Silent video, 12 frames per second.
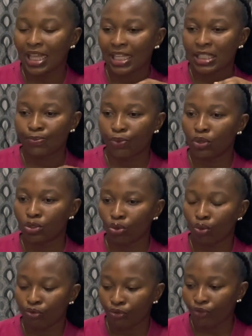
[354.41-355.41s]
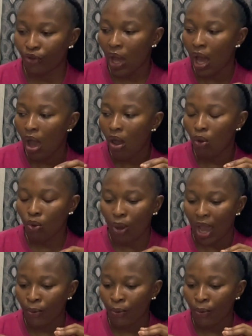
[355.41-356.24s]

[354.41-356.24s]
That spirit of, oh,